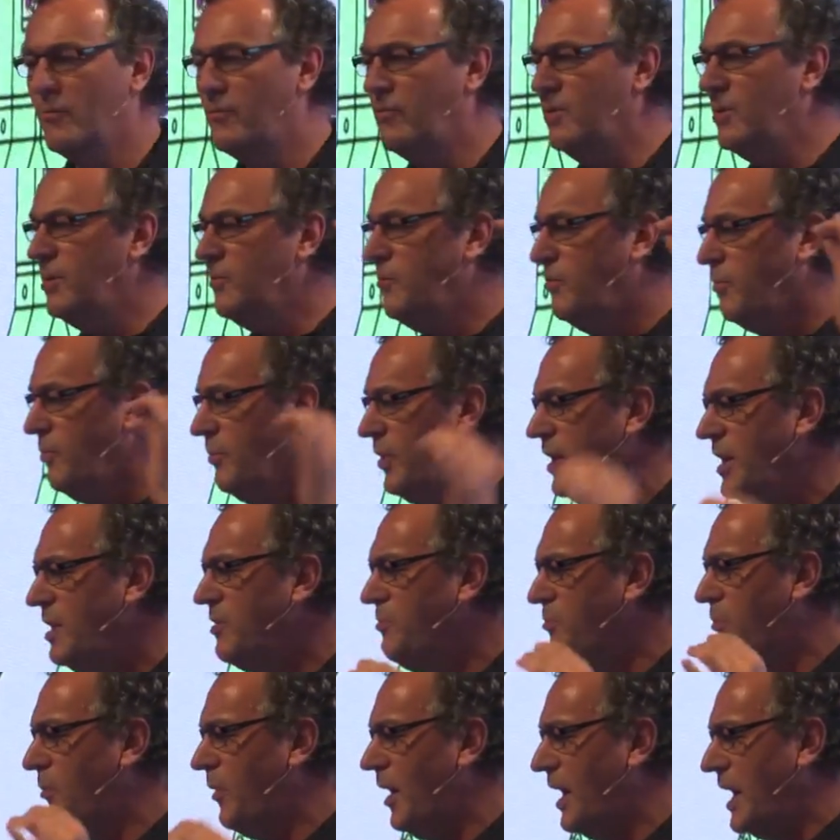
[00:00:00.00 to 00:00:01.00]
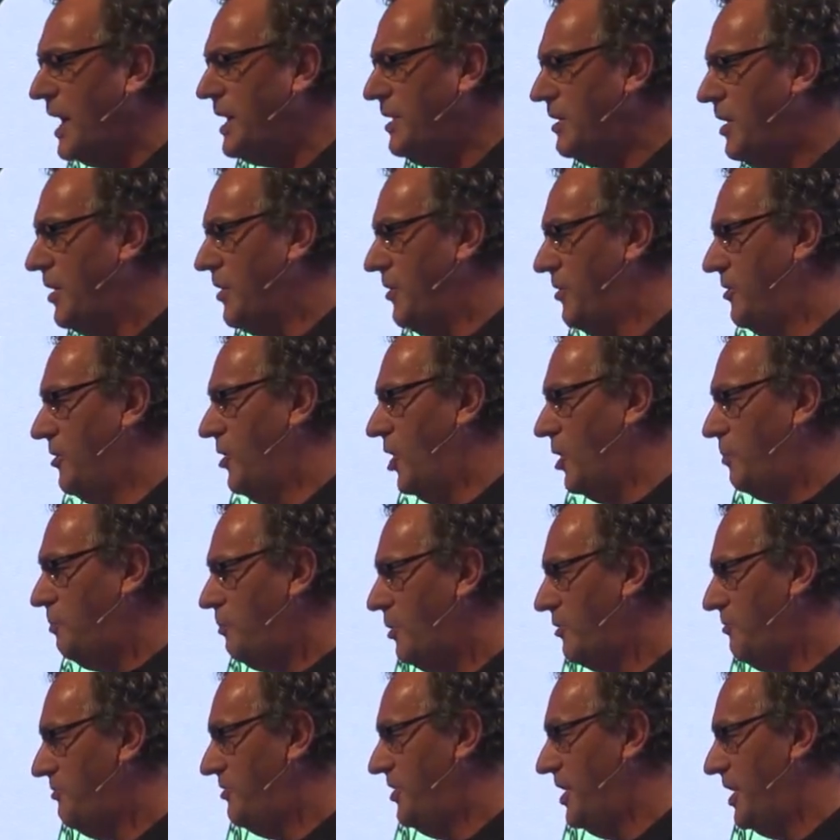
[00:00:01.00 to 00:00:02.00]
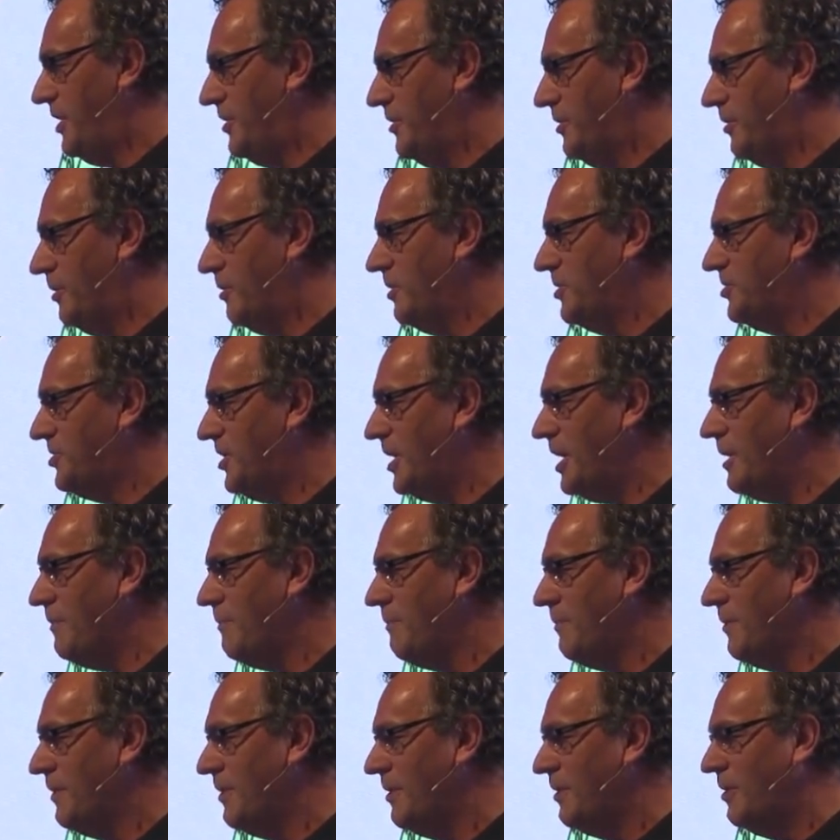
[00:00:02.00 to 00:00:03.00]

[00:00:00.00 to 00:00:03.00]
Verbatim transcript: will we ride on top of technology,